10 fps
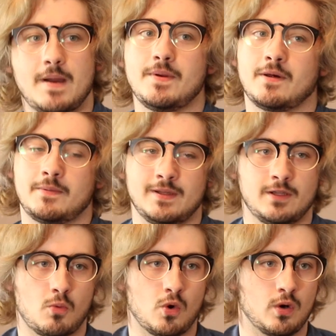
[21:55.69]
Might be able to be a
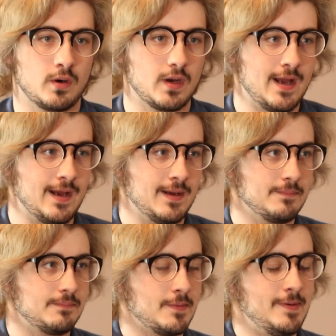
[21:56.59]
little more
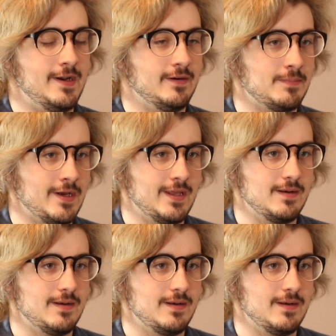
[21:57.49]
prepared by that.